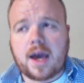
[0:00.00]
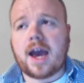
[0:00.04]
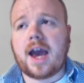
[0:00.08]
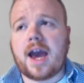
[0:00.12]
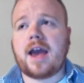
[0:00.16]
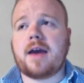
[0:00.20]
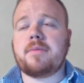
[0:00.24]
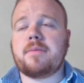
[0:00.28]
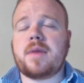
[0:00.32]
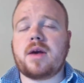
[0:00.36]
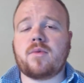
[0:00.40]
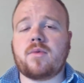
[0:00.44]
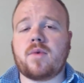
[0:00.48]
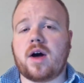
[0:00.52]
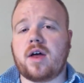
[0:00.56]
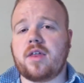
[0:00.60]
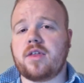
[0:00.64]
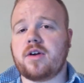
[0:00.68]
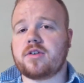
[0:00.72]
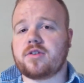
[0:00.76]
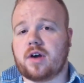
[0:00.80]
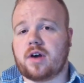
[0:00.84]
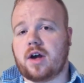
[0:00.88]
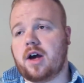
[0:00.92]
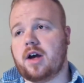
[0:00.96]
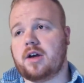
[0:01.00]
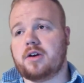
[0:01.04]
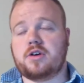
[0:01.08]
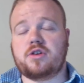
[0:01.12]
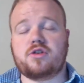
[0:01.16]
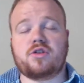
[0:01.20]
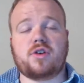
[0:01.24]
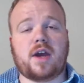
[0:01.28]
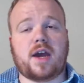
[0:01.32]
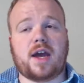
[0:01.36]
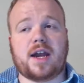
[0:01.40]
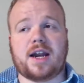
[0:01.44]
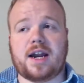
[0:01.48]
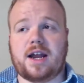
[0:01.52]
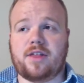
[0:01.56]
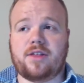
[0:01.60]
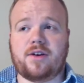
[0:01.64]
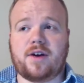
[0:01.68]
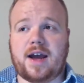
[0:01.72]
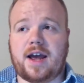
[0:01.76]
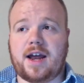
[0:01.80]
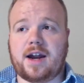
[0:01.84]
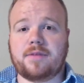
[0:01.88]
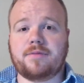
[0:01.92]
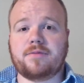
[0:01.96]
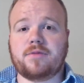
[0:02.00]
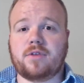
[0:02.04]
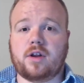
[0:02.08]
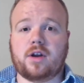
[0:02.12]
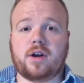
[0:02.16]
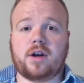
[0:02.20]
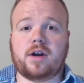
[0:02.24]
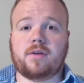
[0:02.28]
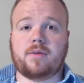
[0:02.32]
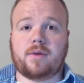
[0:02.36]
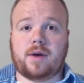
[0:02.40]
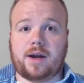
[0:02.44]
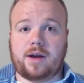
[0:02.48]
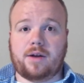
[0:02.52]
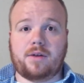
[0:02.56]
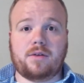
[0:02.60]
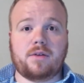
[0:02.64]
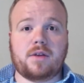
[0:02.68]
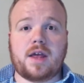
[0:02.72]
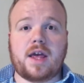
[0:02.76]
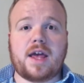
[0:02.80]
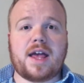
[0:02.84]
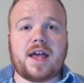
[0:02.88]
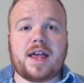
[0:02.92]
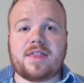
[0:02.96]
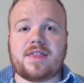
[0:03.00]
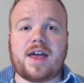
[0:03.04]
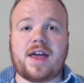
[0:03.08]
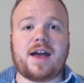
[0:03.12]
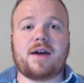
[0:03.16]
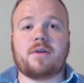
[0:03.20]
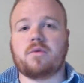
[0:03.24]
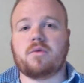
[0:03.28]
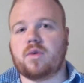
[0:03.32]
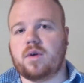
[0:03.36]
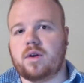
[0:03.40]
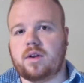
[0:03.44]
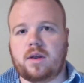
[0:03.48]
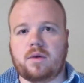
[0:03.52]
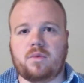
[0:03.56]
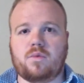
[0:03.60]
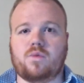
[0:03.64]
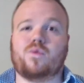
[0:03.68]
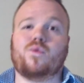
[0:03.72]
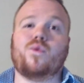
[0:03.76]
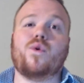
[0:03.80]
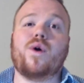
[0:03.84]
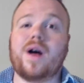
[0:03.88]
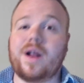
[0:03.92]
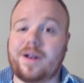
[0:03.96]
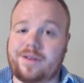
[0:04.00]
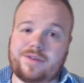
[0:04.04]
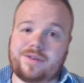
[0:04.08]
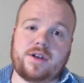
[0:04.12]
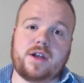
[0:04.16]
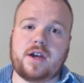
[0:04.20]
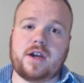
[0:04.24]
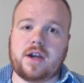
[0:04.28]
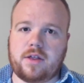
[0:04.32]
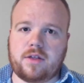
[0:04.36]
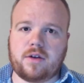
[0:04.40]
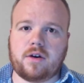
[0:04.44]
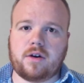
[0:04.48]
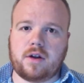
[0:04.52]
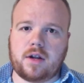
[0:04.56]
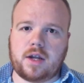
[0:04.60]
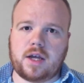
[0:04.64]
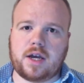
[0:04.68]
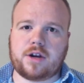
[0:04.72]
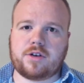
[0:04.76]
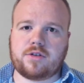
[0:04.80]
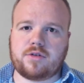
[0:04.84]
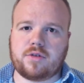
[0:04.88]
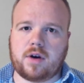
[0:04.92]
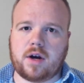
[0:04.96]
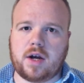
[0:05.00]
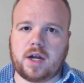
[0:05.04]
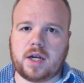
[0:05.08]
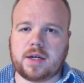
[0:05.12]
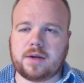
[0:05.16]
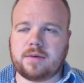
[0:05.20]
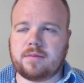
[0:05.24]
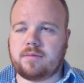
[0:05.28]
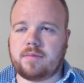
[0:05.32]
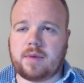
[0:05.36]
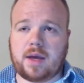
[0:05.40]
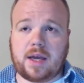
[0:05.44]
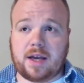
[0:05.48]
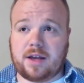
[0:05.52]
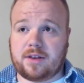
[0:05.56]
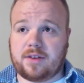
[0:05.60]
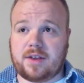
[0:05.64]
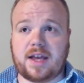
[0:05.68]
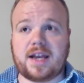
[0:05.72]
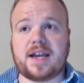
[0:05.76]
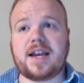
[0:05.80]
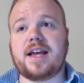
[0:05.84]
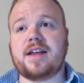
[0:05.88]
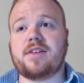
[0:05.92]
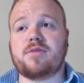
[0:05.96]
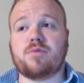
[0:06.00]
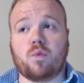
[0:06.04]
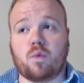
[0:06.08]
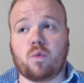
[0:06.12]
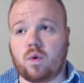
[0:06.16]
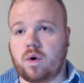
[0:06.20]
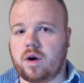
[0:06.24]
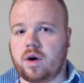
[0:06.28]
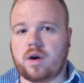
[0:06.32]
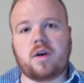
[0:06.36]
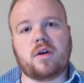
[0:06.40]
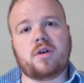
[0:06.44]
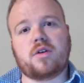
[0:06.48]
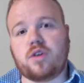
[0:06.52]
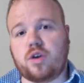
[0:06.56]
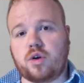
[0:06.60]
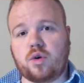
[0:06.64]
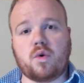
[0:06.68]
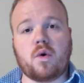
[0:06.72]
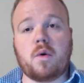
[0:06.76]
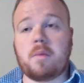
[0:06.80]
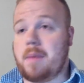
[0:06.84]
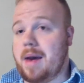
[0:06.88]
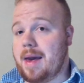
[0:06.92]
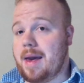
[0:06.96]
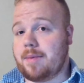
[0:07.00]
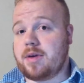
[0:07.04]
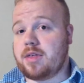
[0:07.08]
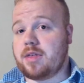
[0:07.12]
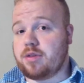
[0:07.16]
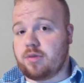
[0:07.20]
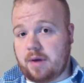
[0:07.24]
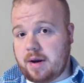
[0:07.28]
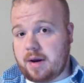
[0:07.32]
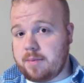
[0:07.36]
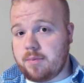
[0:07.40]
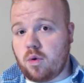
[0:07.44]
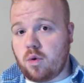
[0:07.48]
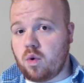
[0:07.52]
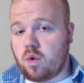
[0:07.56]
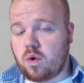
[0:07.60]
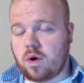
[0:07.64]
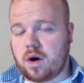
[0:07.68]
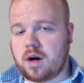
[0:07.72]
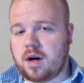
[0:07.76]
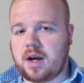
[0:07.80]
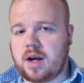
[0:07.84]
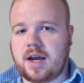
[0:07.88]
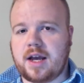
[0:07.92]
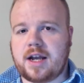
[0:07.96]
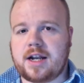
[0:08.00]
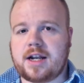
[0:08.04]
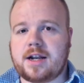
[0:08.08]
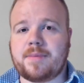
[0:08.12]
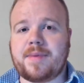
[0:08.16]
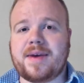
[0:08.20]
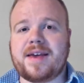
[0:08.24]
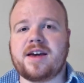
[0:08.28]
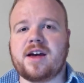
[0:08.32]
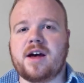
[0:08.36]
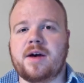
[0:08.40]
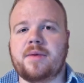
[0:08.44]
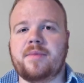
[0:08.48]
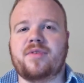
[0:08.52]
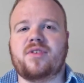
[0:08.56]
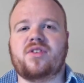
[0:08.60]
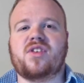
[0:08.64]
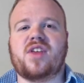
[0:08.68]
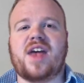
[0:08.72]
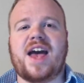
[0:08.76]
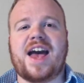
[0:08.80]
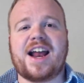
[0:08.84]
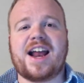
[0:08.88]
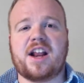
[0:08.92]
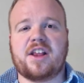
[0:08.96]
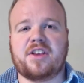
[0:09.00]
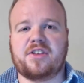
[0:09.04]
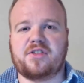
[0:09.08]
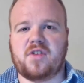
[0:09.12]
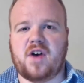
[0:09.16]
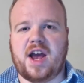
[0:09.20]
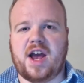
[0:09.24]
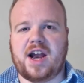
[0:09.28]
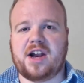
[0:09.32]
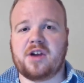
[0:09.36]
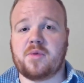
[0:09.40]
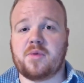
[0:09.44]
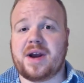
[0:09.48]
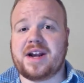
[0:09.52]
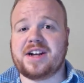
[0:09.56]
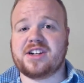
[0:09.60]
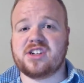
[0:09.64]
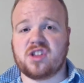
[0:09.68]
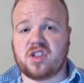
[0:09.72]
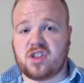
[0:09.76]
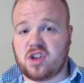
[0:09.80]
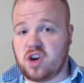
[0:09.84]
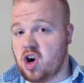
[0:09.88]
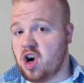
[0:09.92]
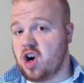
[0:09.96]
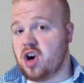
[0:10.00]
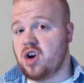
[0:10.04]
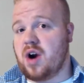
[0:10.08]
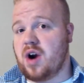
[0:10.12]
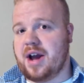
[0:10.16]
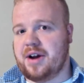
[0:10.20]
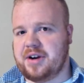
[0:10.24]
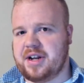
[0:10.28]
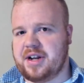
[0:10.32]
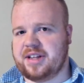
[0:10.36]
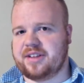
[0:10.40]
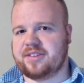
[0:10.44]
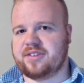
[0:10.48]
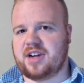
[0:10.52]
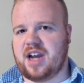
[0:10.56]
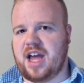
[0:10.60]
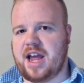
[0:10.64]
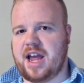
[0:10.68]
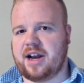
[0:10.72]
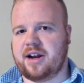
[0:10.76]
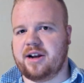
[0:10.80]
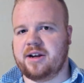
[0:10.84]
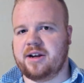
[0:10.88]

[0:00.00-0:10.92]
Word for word: And meanwhile, there's usually another atom floating around that really wants another electron because it needs one or two or maybe three more to become satisfied to reach their grounded state.